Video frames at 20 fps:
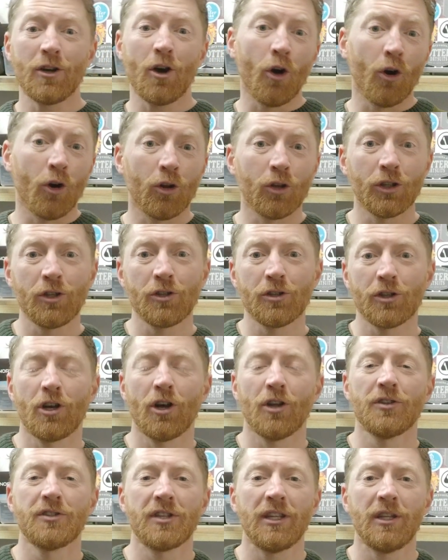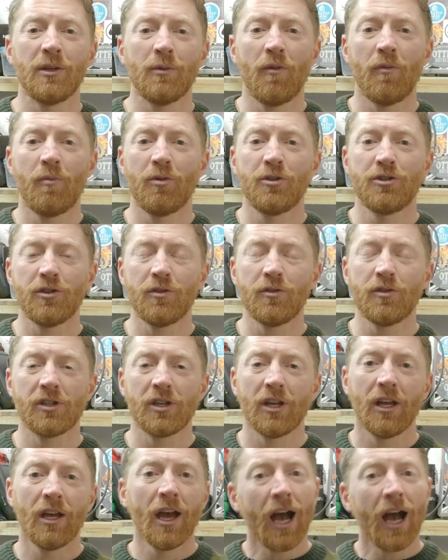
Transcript: all the other content that we've produced,